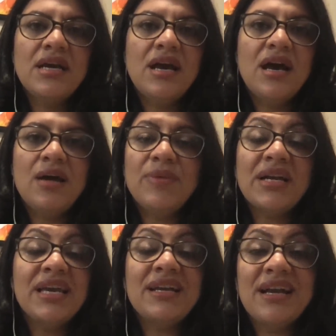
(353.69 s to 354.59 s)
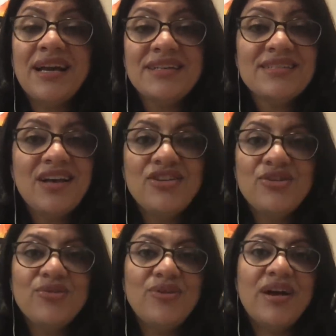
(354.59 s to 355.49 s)
uh, but again i got to tell
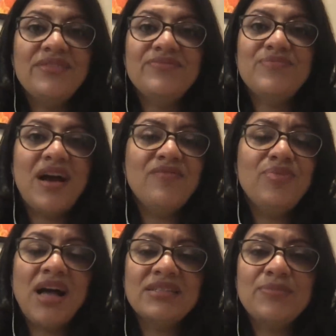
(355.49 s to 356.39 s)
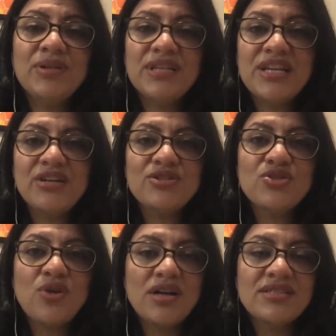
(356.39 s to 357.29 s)
you i've i've blocked the billionaires
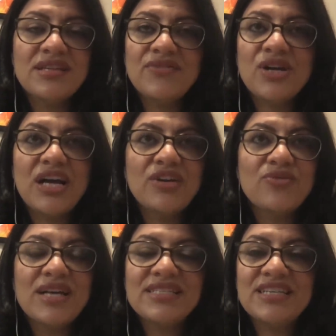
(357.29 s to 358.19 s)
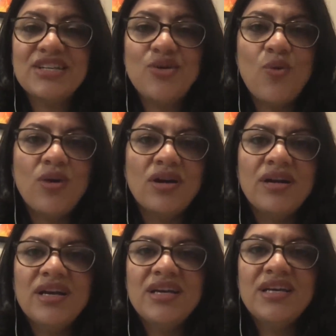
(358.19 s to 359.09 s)
trucks and never got arrested or
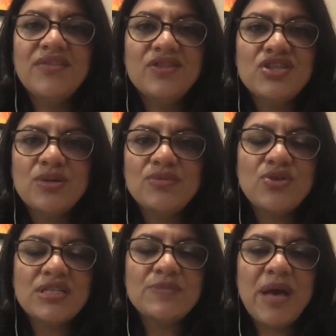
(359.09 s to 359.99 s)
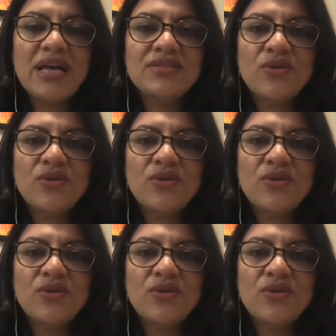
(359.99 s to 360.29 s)
even jumped trespassed